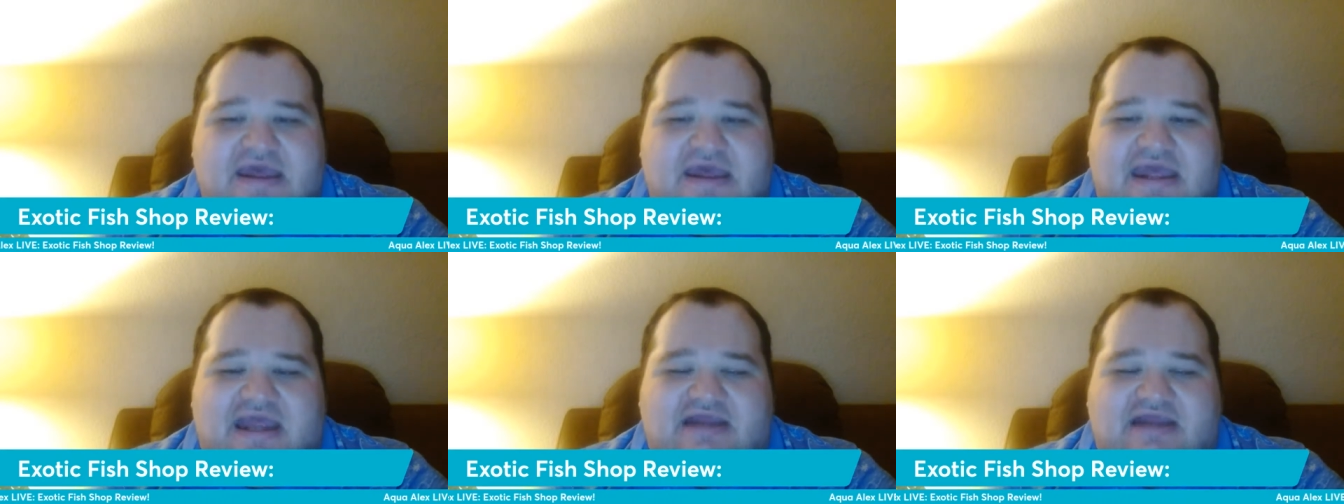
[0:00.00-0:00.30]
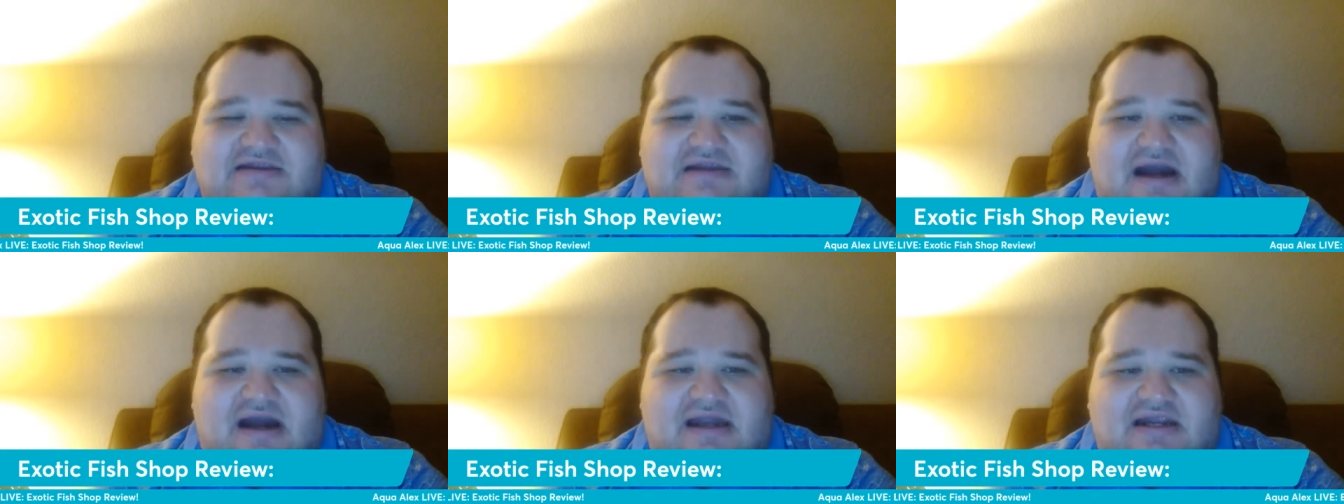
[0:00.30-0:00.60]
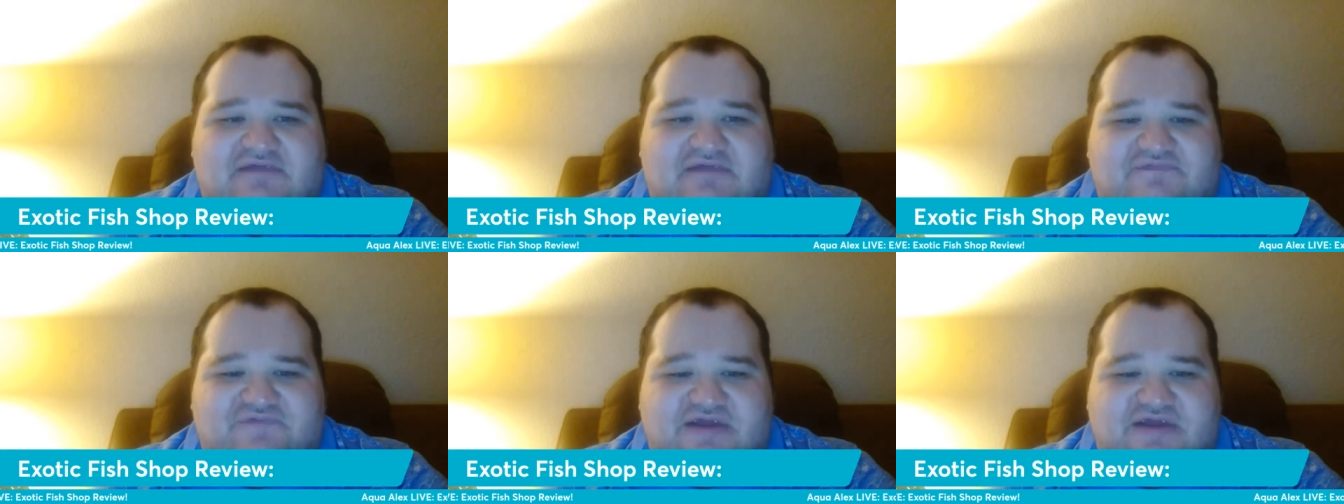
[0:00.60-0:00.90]

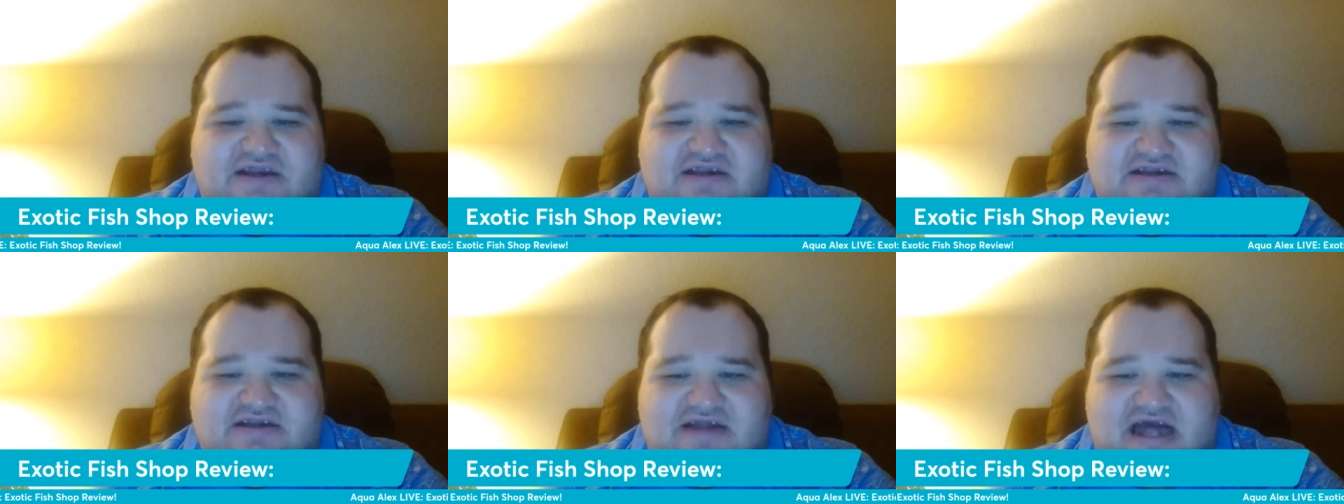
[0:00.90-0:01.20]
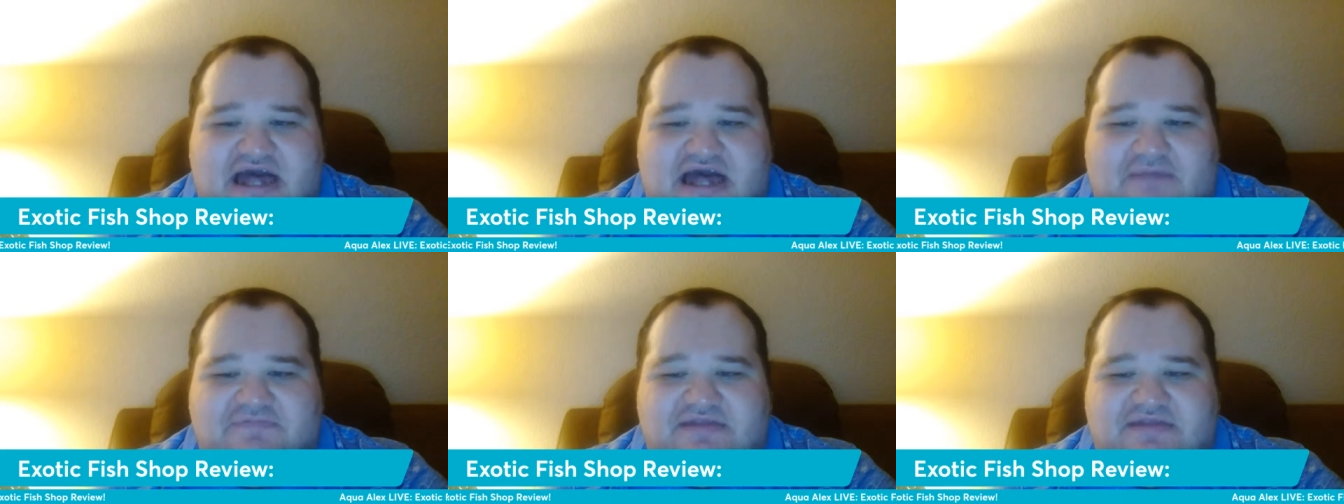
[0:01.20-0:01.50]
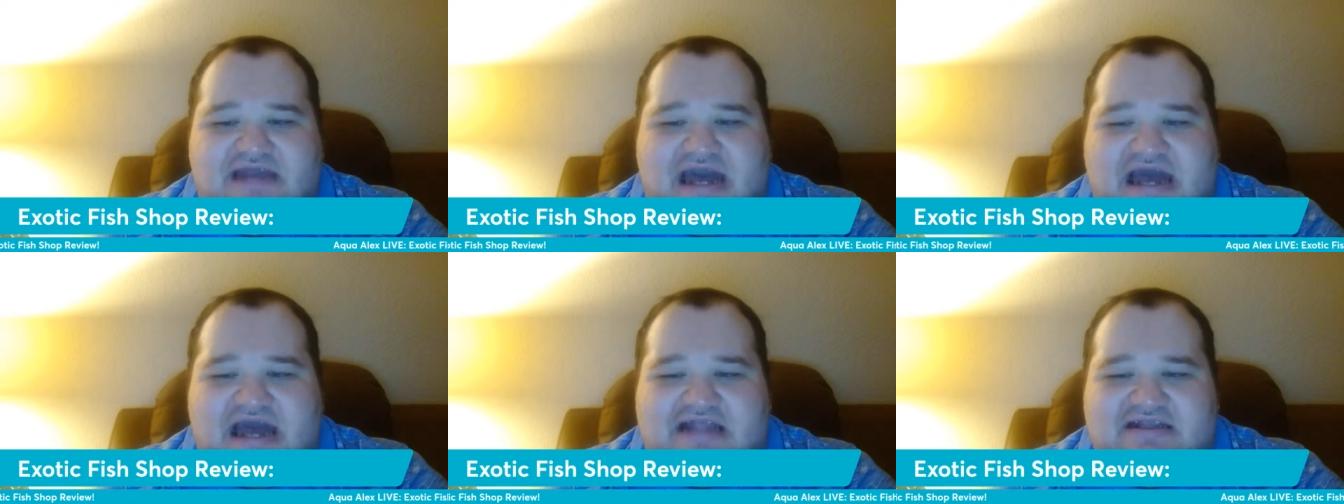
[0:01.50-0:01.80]

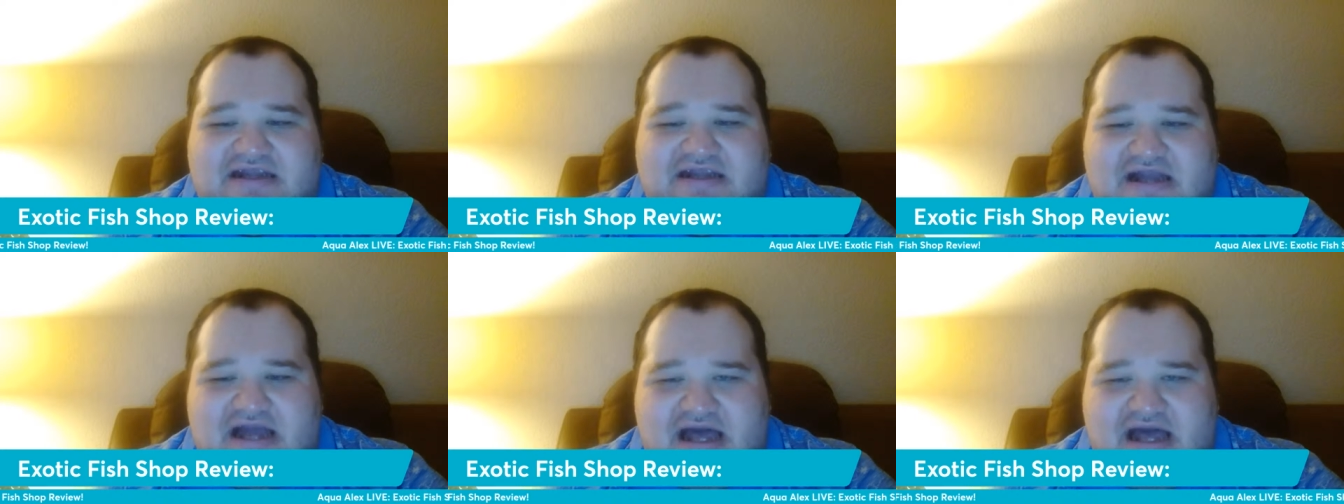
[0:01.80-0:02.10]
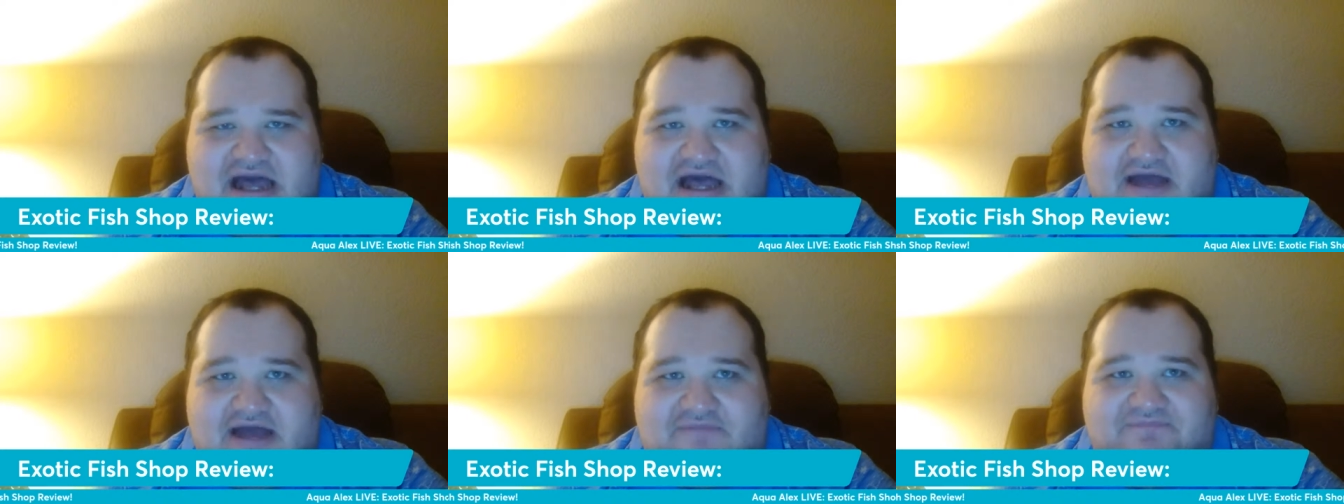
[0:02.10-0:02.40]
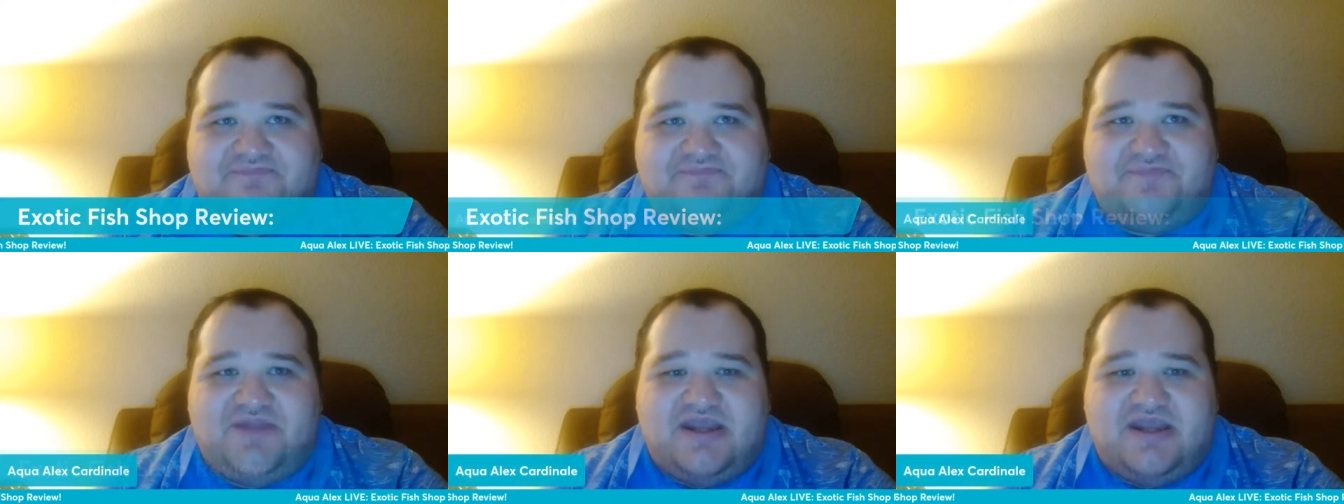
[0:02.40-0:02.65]
exoticfishshop.com.